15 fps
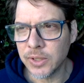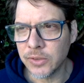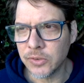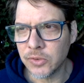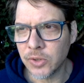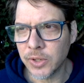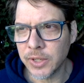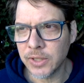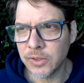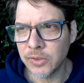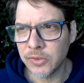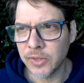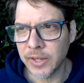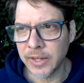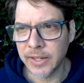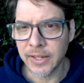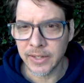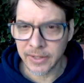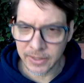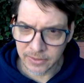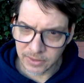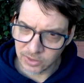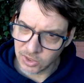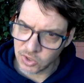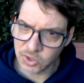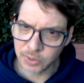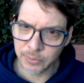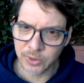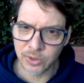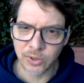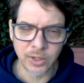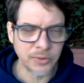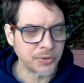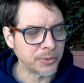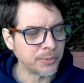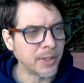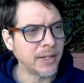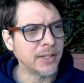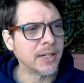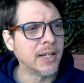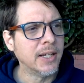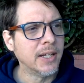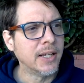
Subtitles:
is trying to say, and I think Nishijima and Cross are right,